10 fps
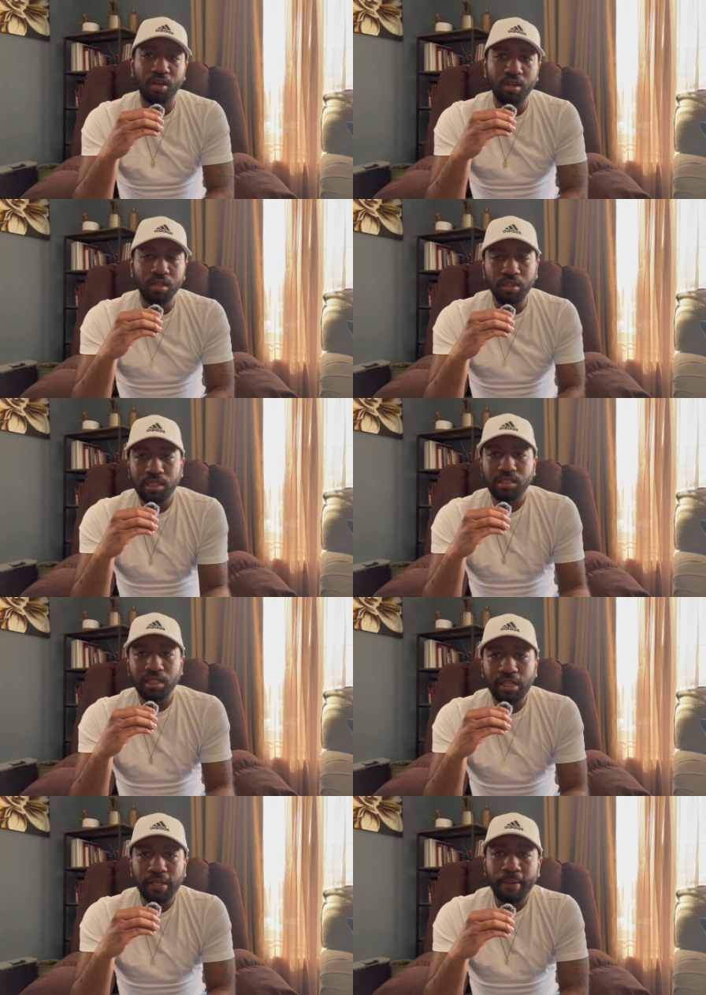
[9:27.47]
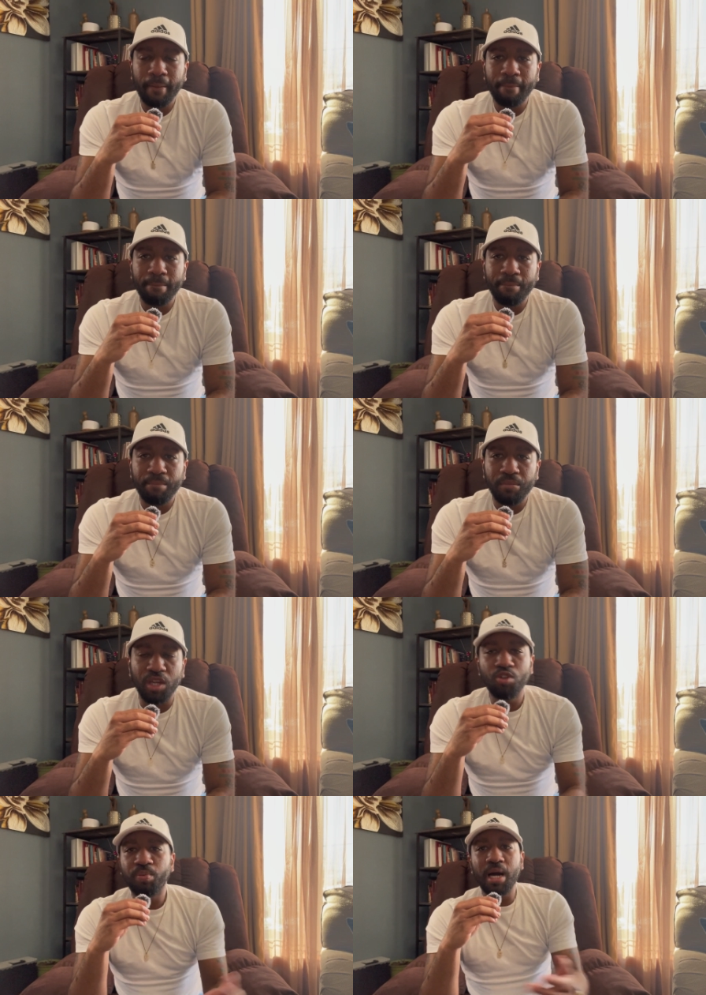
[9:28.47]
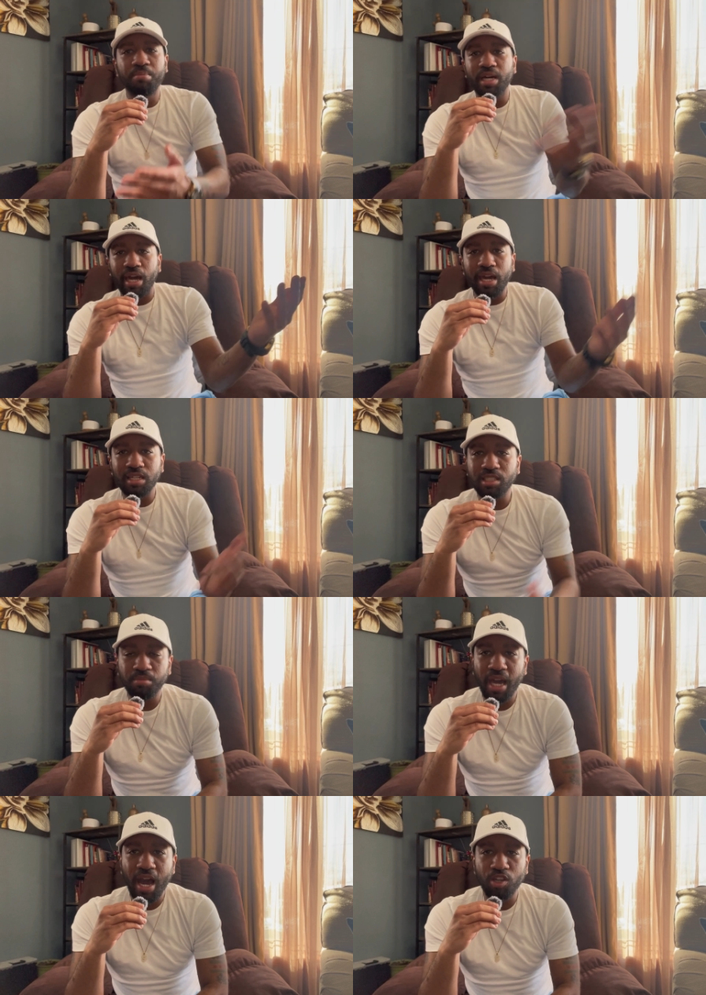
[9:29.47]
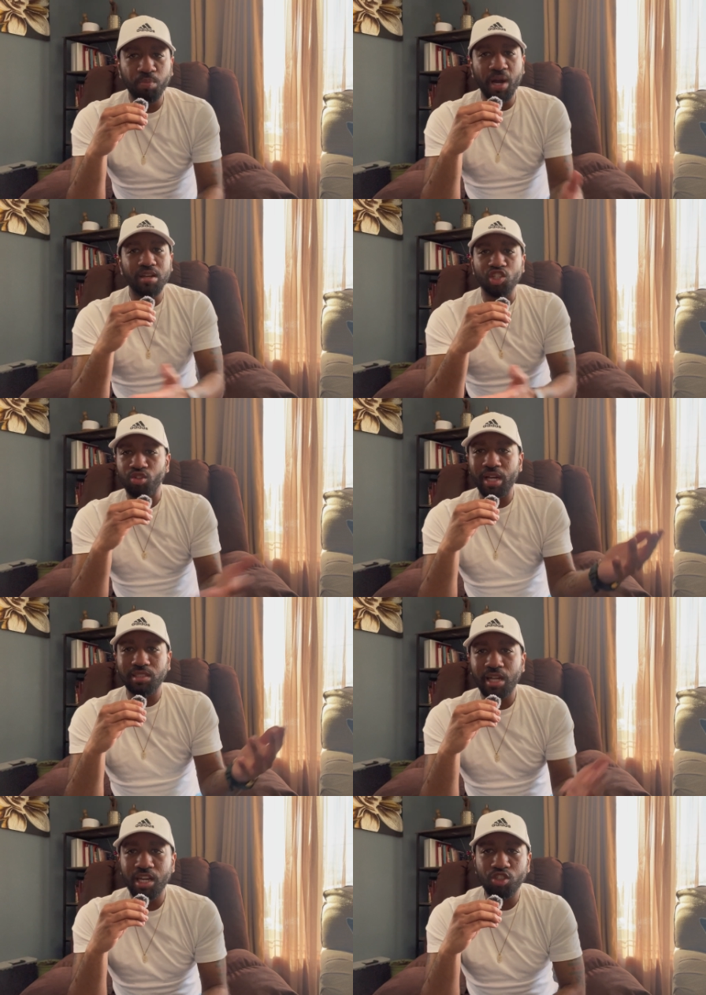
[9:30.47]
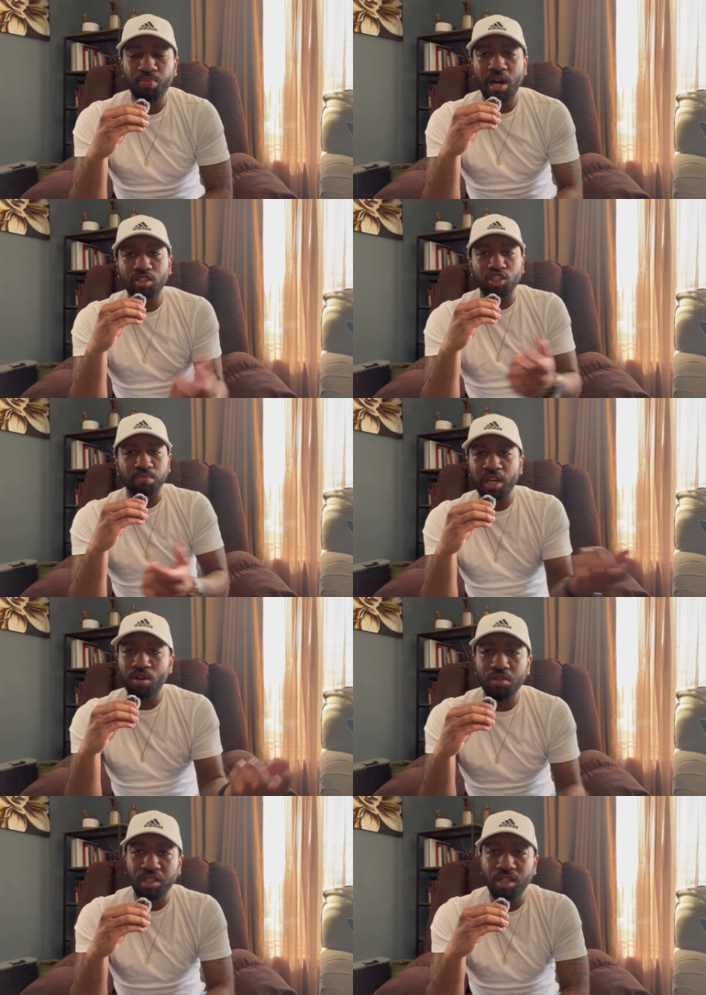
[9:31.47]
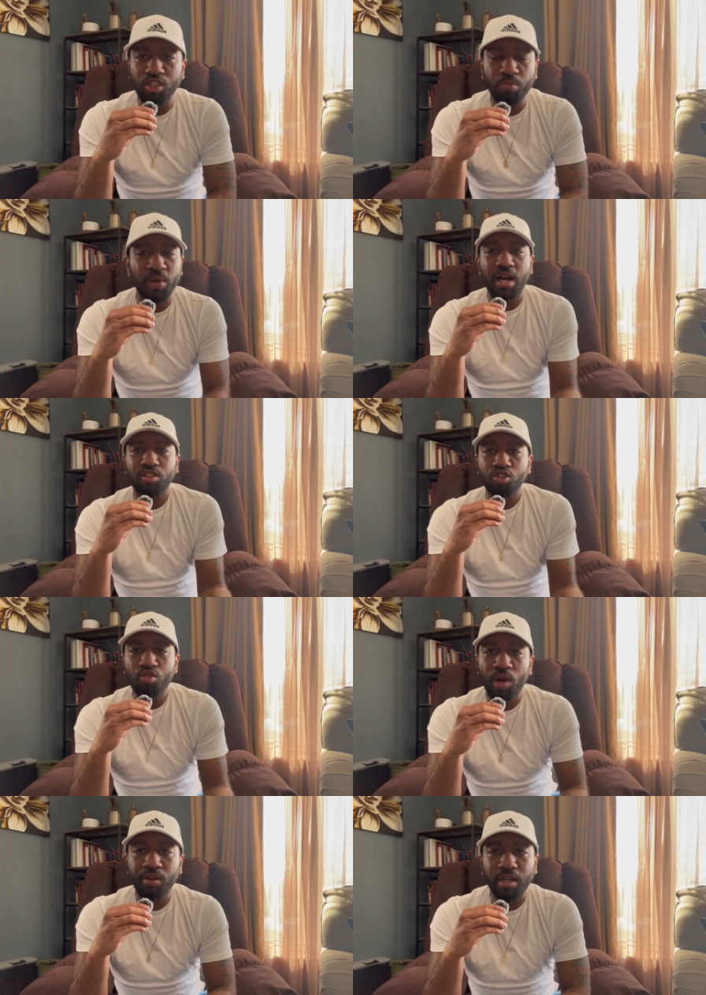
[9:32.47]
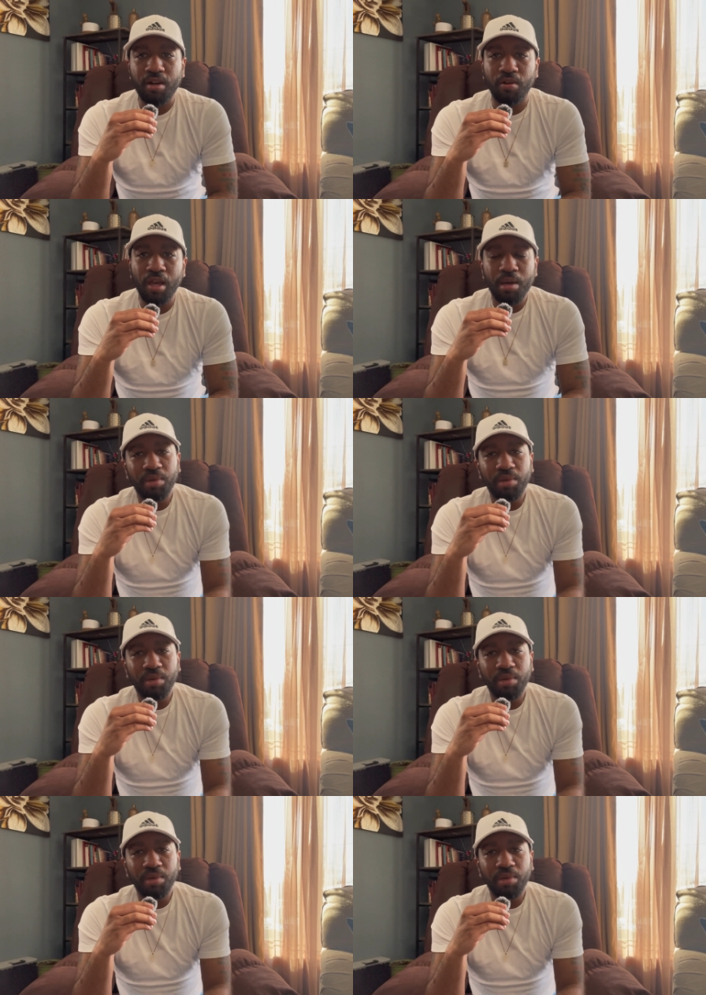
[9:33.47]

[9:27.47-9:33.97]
You understand? And you probably a handsome guy. You probably dress nice. You probably smell good. You probably do work out.